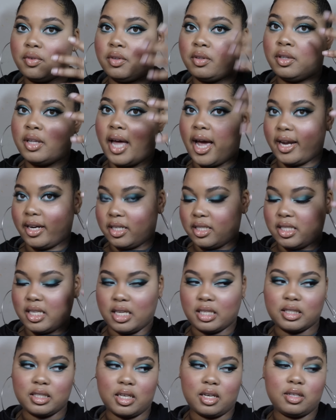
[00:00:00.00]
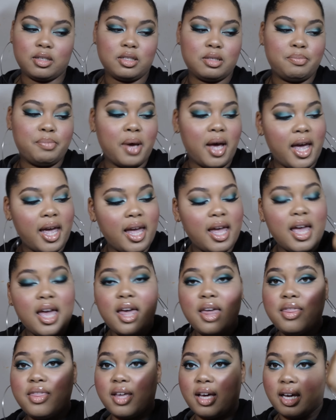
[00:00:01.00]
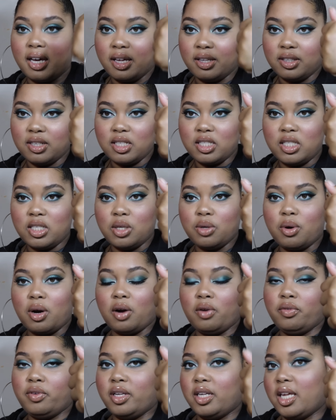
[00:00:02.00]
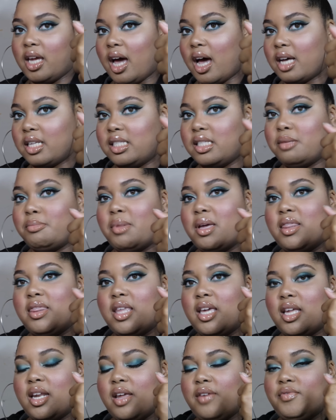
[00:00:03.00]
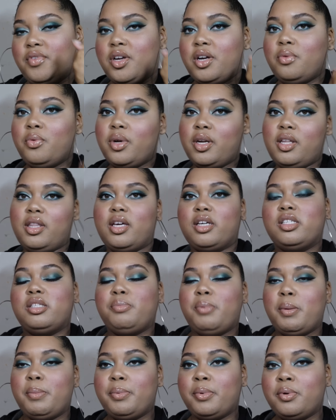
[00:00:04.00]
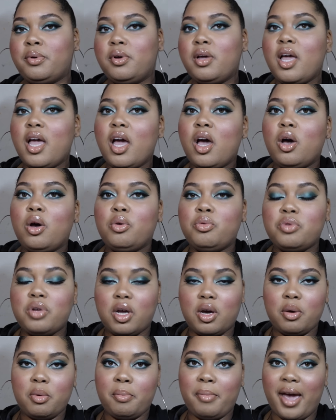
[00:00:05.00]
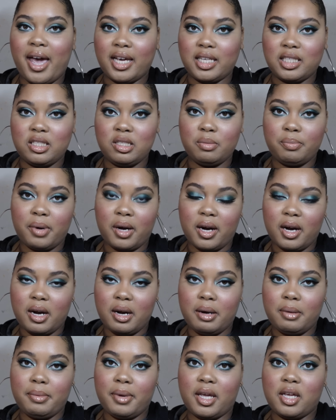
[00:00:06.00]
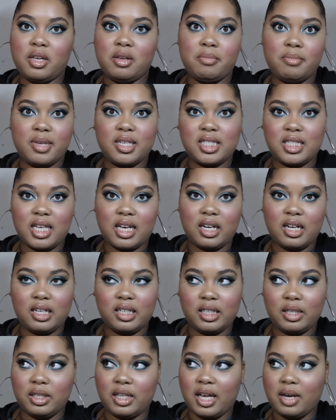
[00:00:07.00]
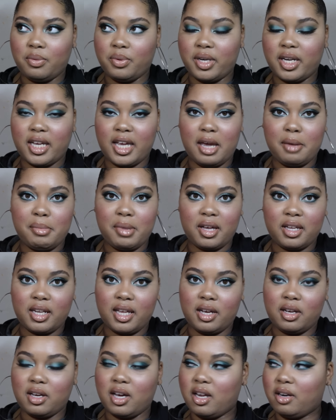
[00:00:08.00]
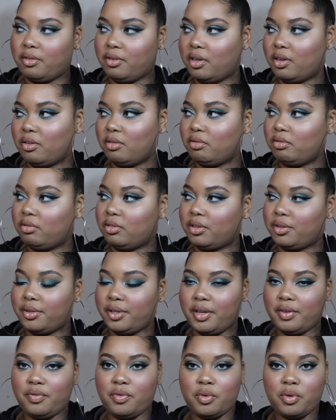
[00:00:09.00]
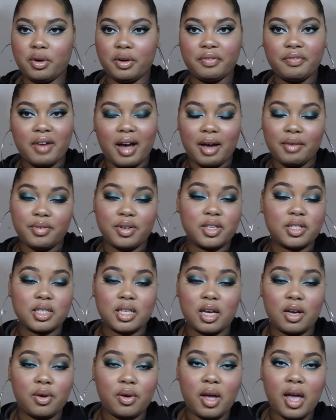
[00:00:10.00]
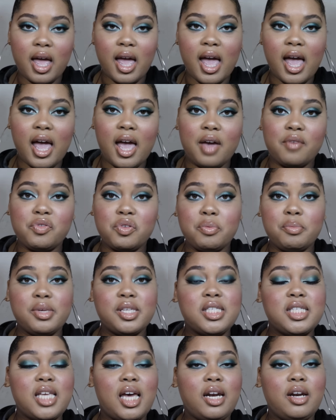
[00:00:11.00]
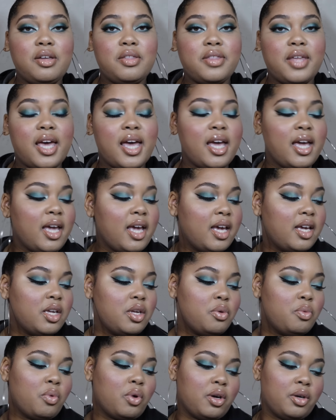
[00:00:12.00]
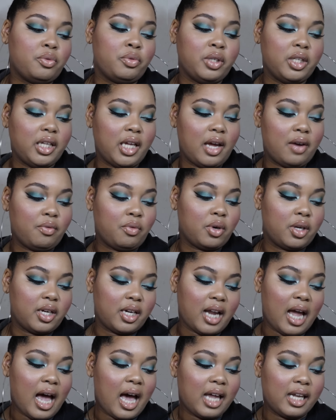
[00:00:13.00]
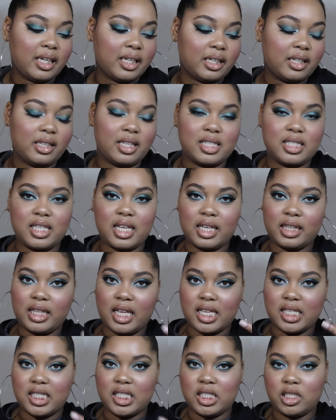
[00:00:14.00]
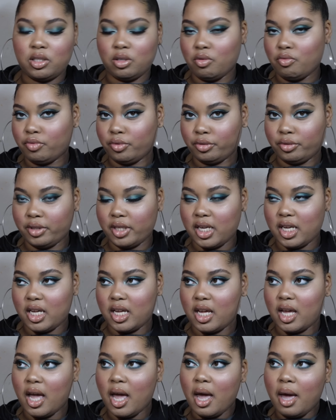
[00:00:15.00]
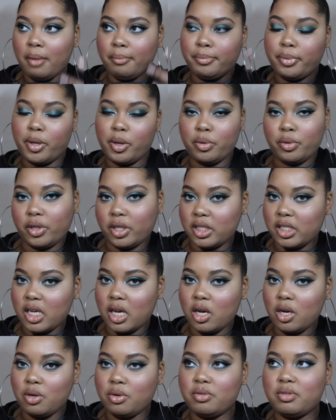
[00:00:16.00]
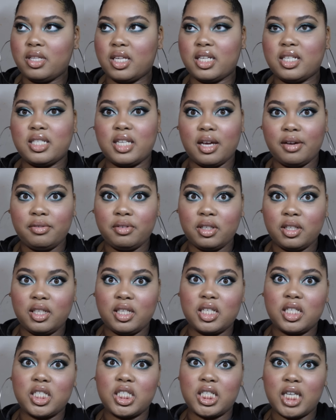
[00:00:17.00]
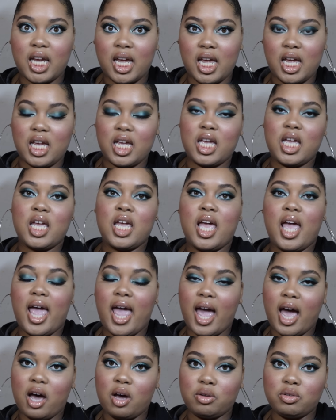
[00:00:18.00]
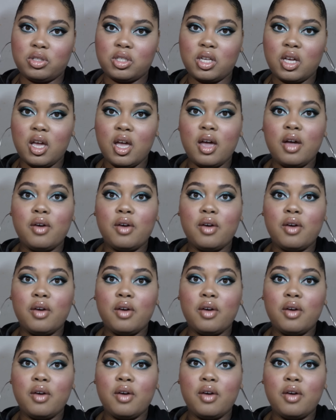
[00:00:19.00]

lighter skin tones but the other two are really awesome and then if you're one of those people who know MAC Superb and you missed out on it like when it came out like I don't know three four five years ago if you missed out on that and you want, really have wanted a highlighter that's like that silvery pewter tone then definitely check out